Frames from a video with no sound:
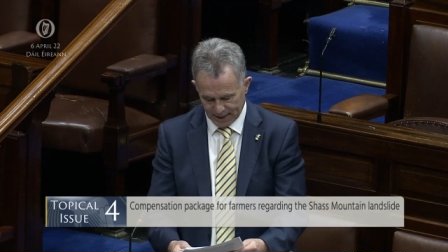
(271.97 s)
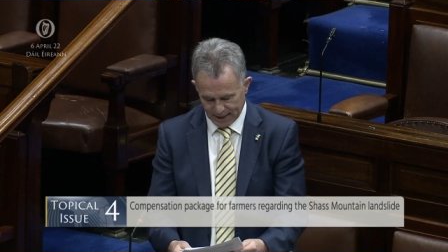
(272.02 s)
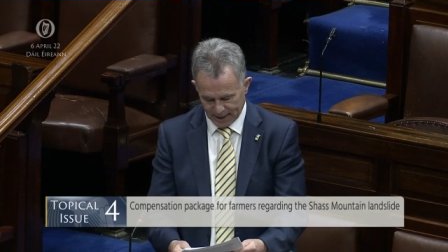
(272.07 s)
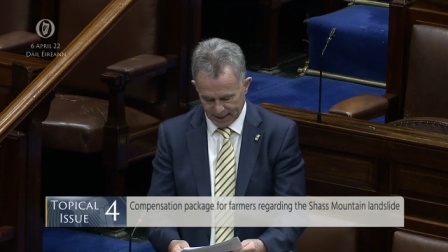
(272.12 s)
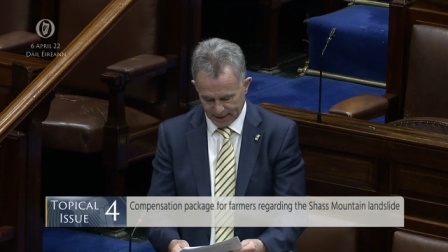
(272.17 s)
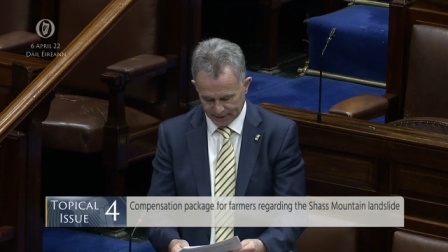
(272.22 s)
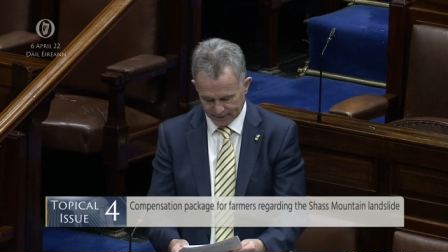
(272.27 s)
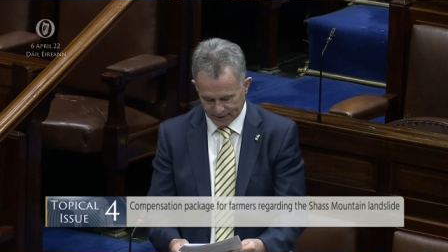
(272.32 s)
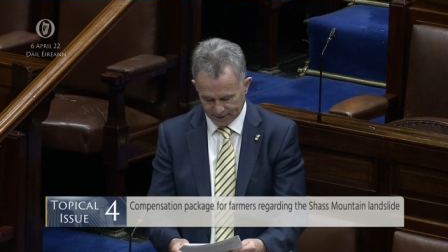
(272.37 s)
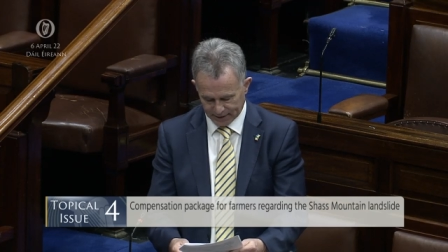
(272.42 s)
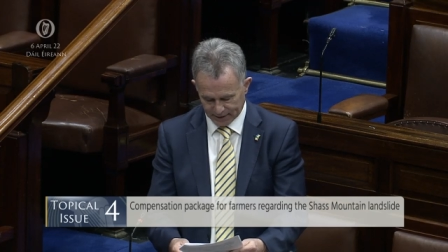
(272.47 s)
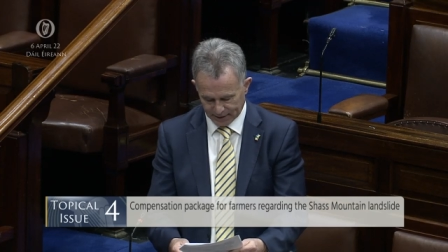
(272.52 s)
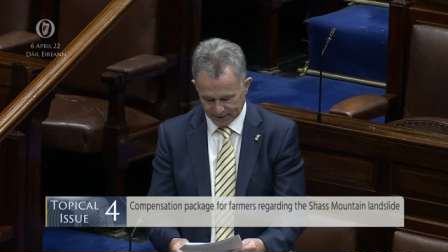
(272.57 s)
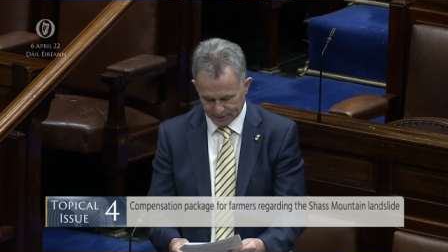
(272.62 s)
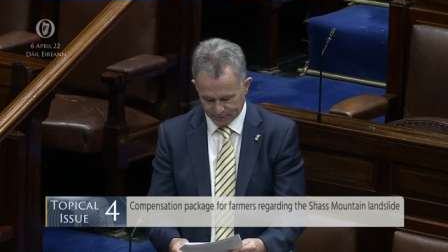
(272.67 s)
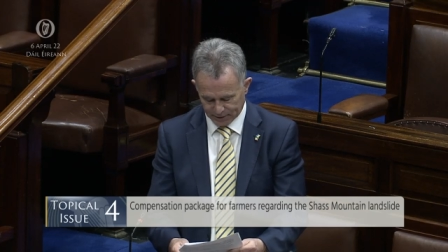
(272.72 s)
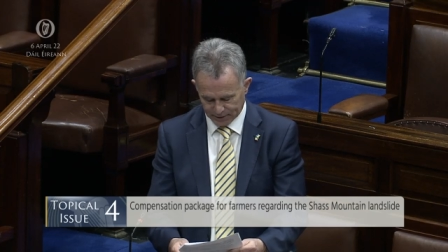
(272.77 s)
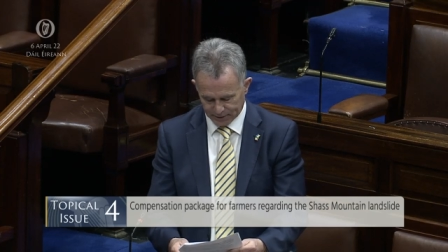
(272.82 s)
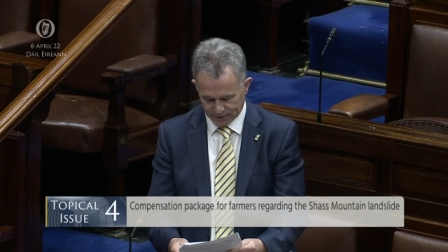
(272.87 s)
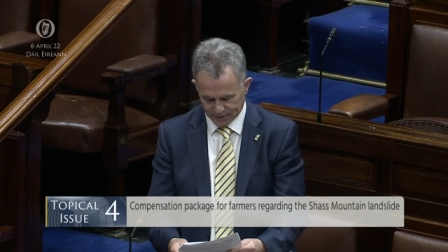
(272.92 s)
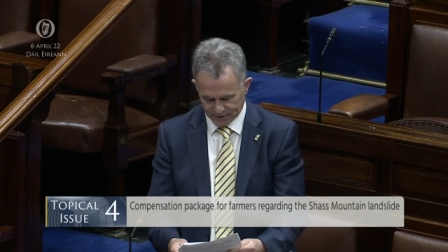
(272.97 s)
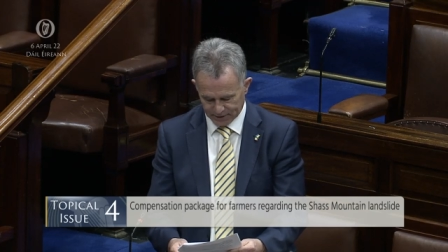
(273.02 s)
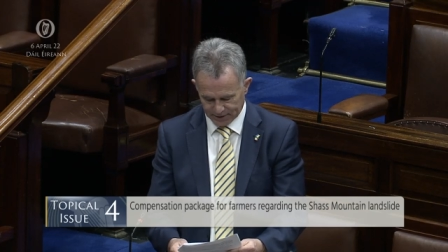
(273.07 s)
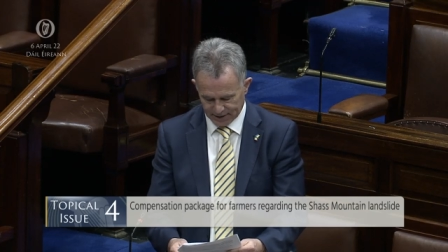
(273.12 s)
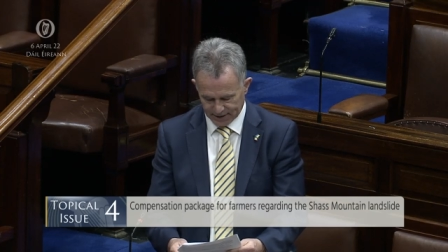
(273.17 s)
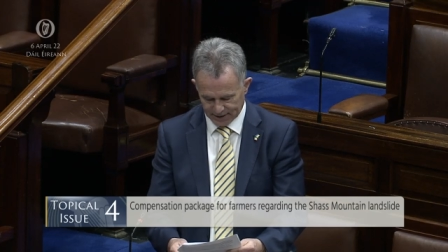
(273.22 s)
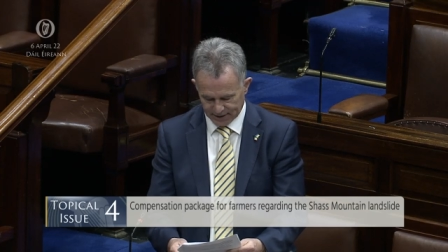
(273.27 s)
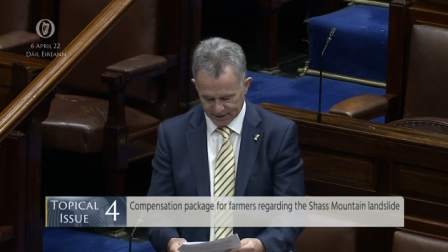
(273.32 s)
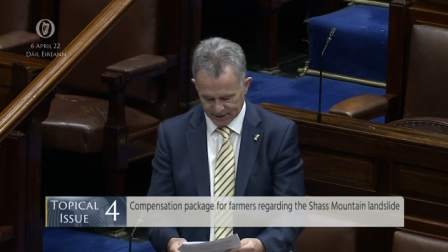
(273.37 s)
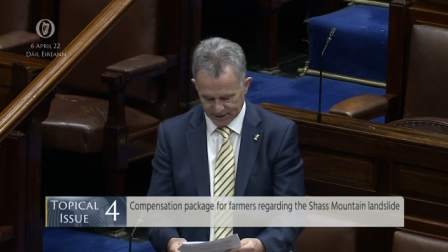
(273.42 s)
Uh, that, I want to
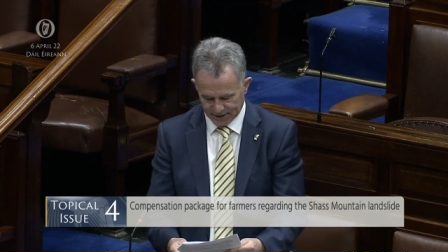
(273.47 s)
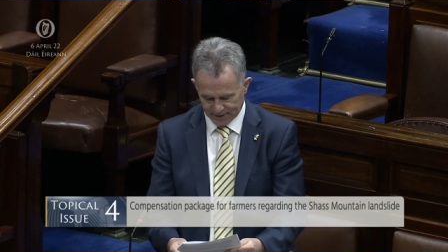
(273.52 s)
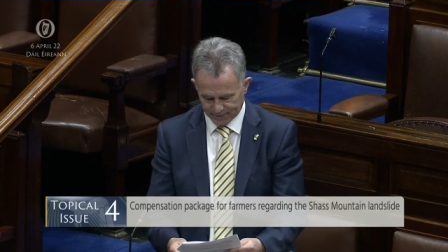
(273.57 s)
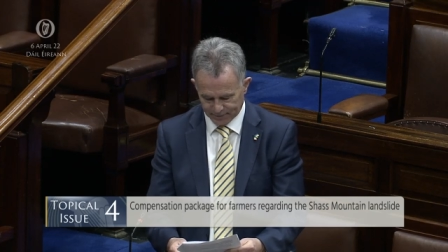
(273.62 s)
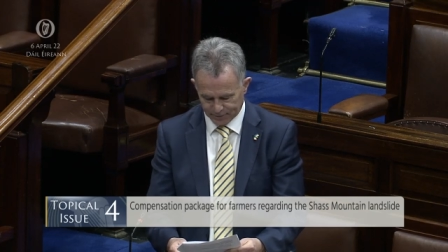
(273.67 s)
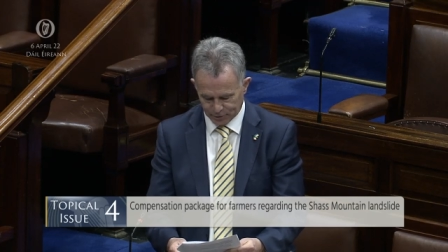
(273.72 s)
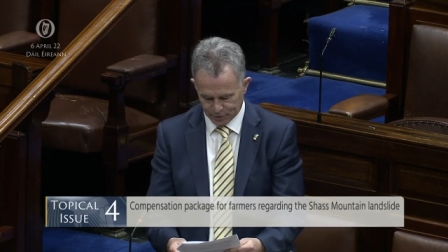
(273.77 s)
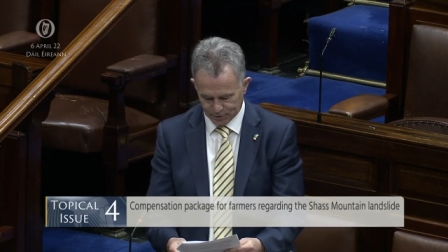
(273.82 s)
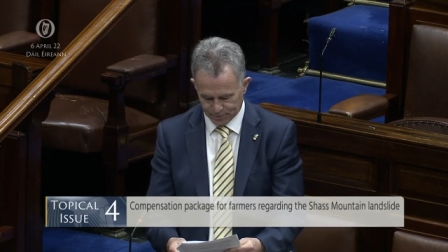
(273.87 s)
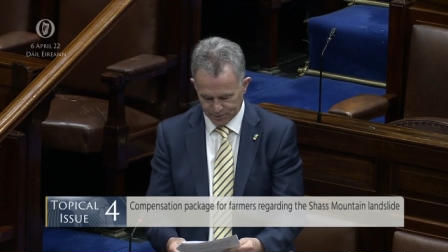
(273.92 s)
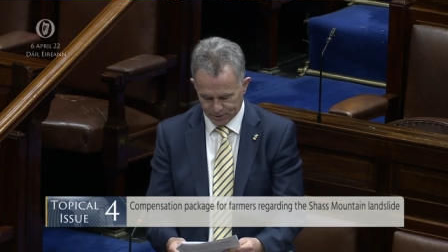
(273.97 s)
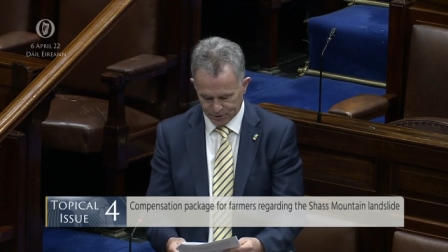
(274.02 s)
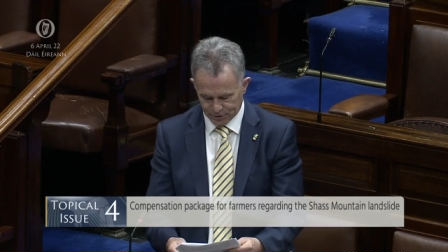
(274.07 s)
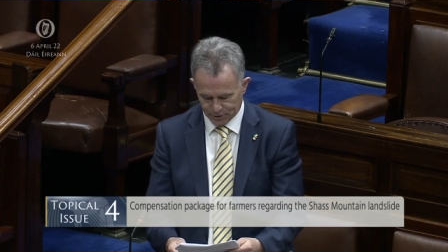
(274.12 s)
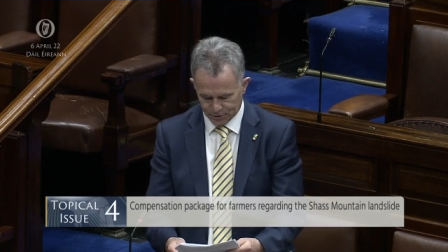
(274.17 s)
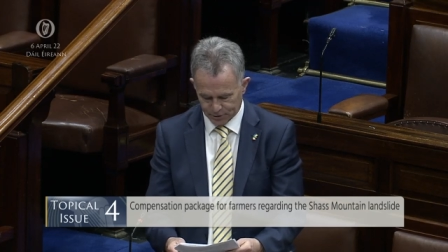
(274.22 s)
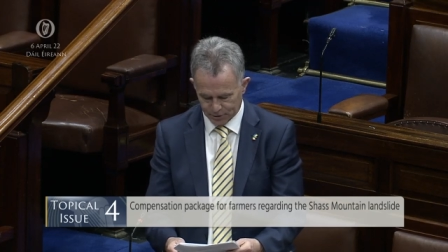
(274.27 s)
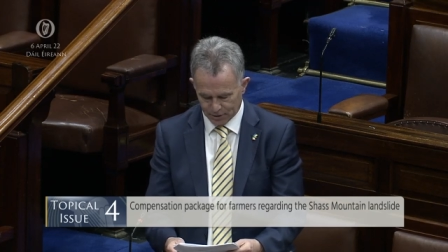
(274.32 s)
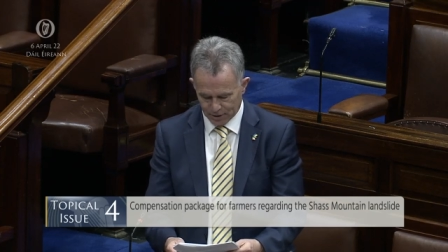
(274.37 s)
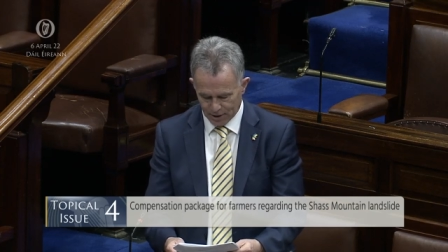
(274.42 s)
say that again. Force majeure